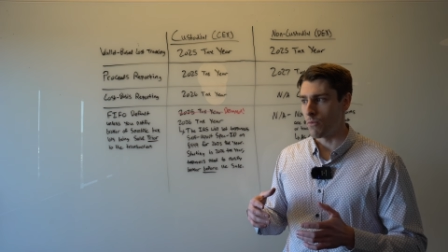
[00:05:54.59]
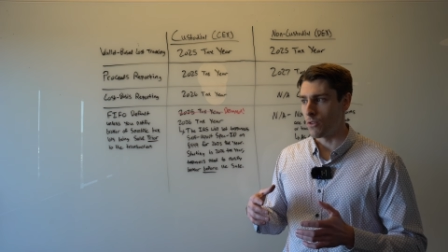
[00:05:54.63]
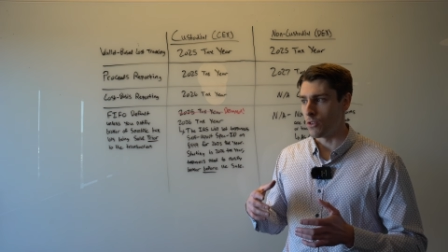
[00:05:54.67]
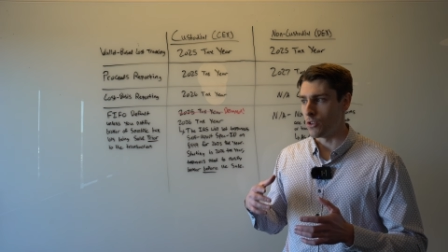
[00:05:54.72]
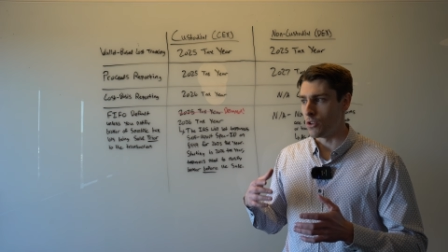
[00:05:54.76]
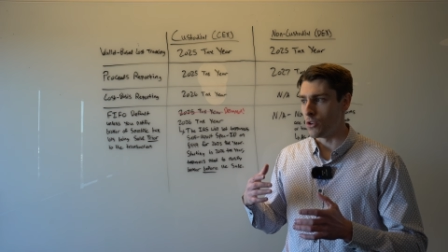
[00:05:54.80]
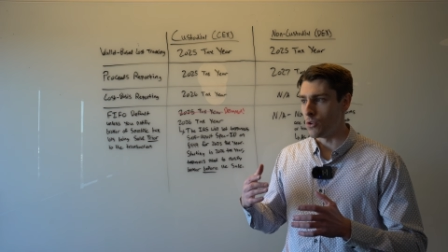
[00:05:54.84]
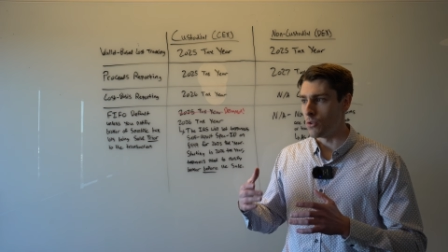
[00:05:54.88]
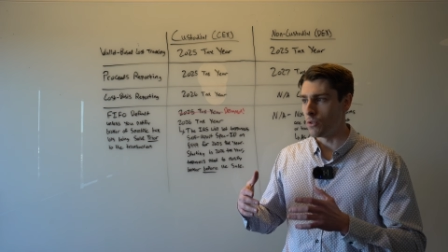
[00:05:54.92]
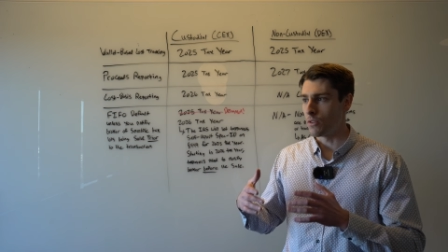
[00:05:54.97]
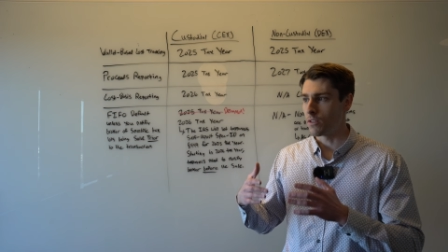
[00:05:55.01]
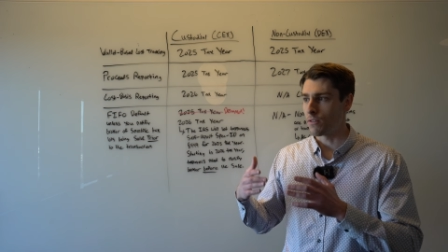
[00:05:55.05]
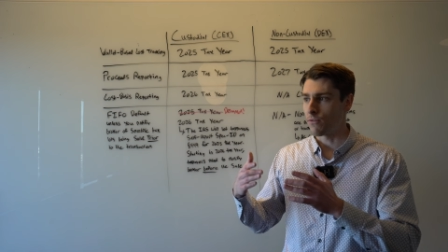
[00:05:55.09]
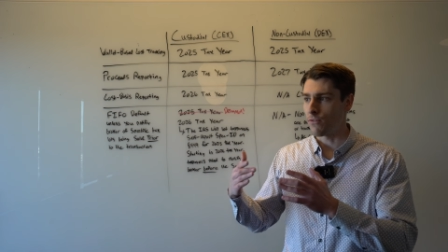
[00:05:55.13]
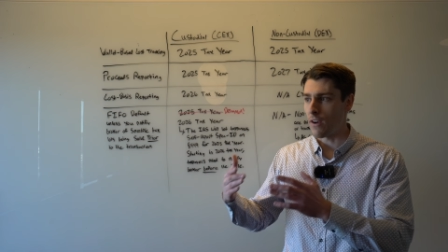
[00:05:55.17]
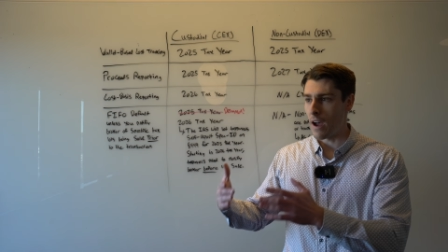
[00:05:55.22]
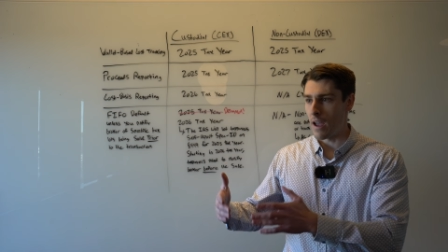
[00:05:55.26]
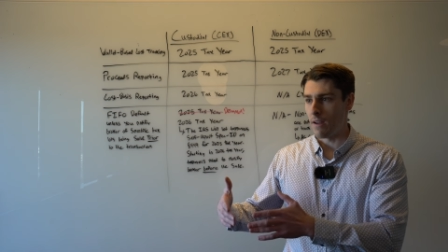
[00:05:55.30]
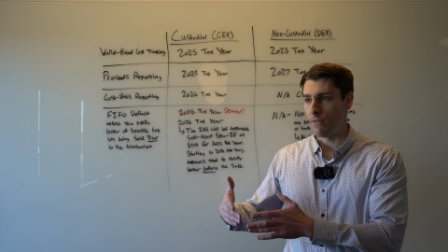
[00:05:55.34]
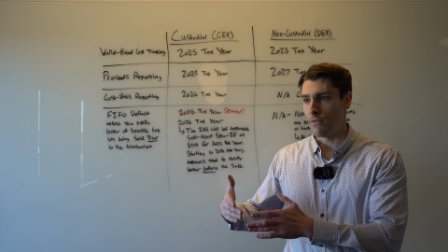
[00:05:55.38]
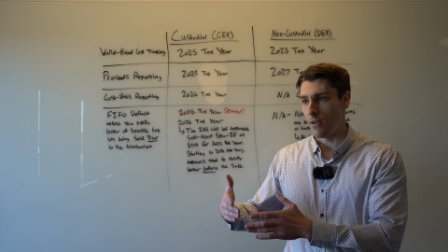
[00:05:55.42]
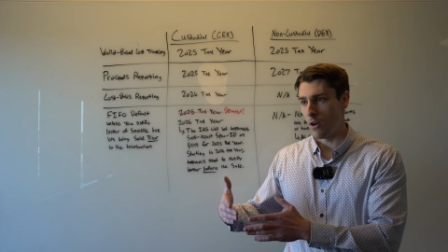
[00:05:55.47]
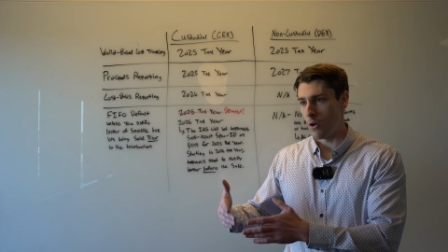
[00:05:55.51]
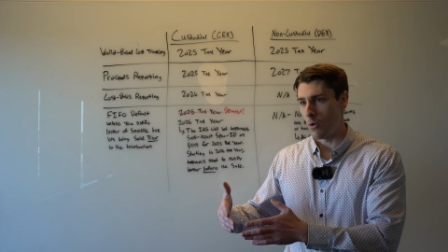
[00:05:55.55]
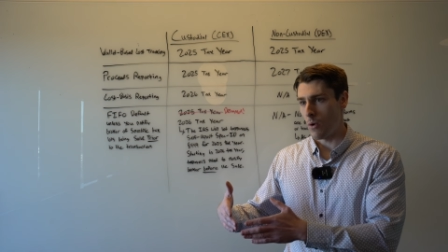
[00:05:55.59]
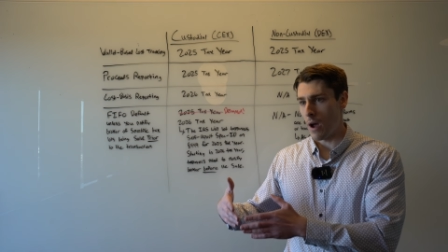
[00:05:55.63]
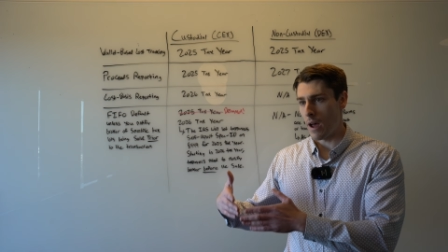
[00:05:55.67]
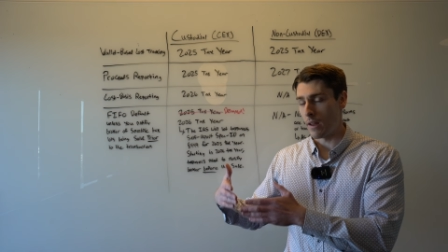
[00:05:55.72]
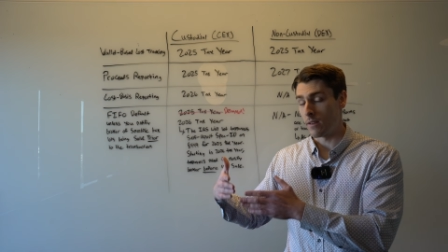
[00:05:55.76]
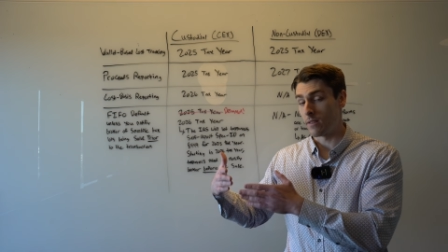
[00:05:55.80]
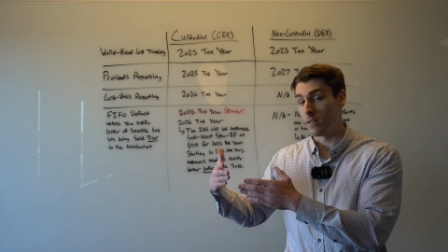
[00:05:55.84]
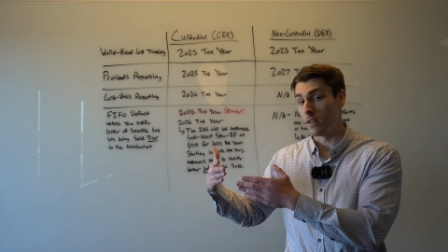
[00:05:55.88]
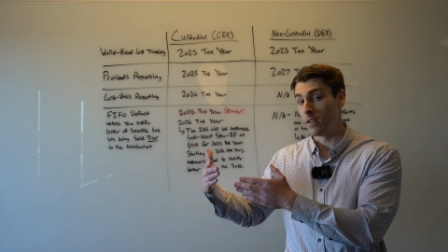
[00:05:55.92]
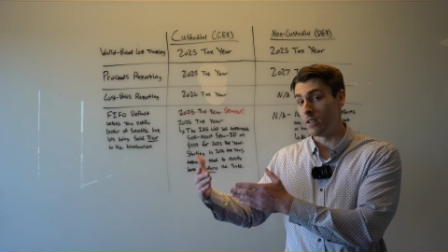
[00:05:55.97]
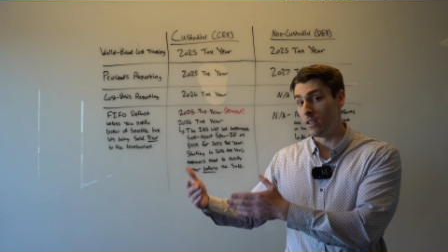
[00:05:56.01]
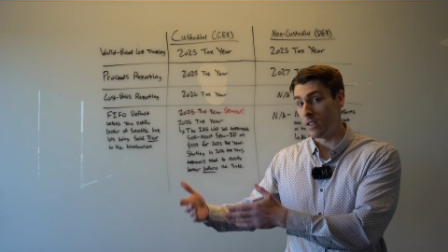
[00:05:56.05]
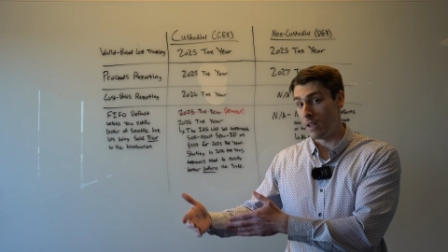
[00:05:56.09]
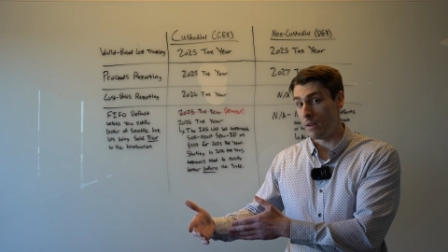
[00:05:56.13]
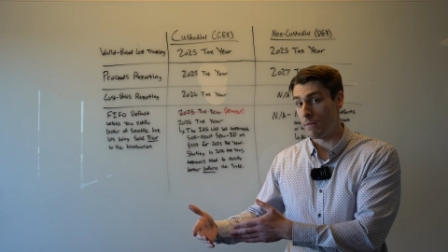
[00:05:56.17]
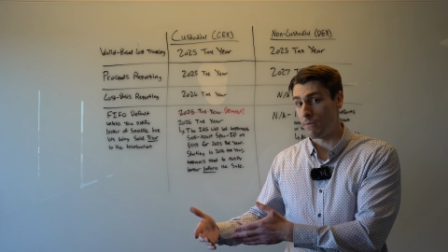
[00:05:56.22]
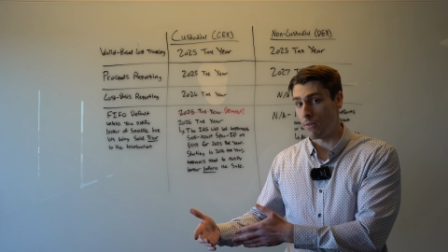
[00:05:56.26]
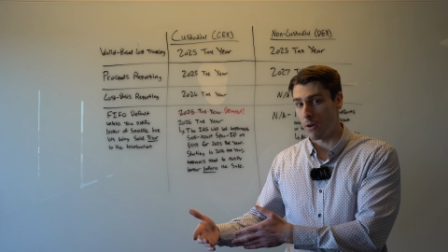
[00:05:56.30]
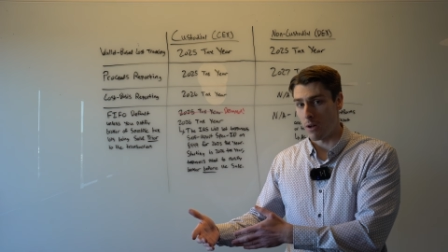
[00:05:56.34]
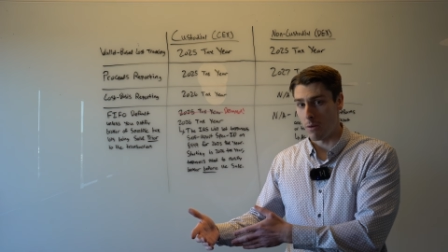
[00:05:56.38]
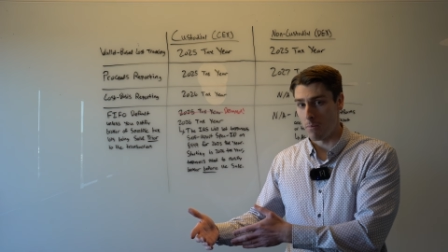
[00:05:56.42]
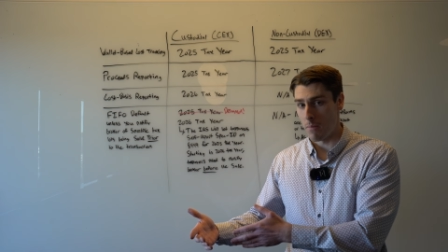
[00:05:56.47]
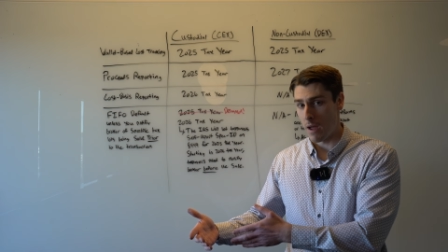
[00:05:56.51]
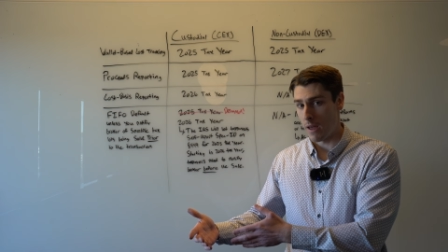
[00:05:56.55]
use FIFO as the
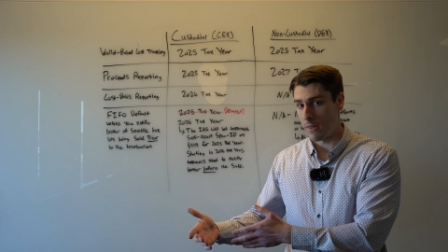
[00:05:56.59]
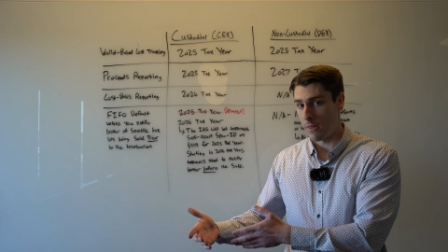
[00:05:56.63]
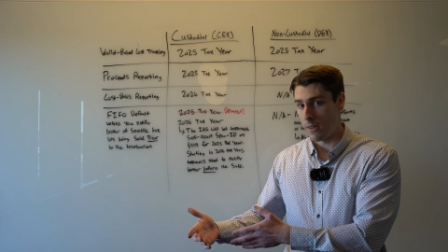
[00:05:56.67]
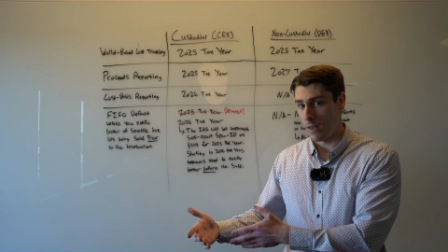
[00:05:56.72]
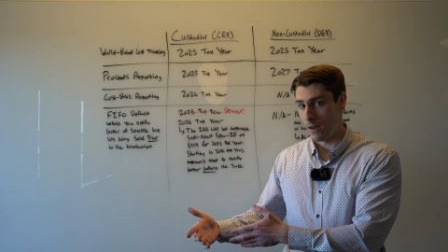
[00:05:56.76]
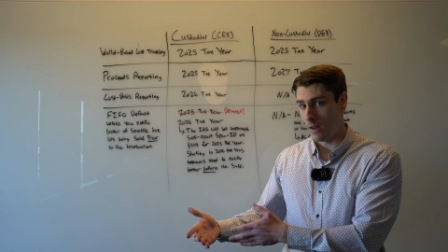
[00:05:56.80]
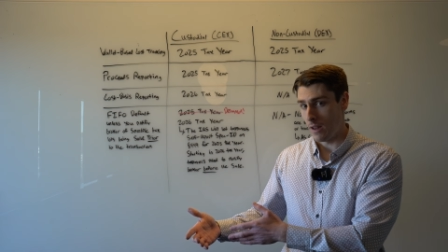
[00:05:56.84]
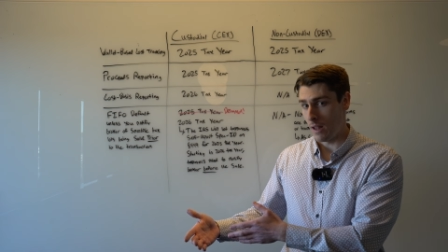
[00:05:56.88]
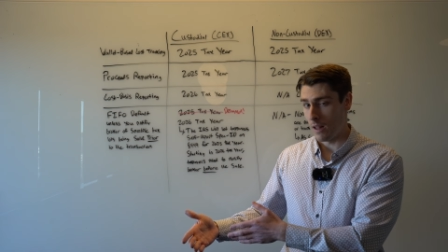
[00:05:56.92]
default method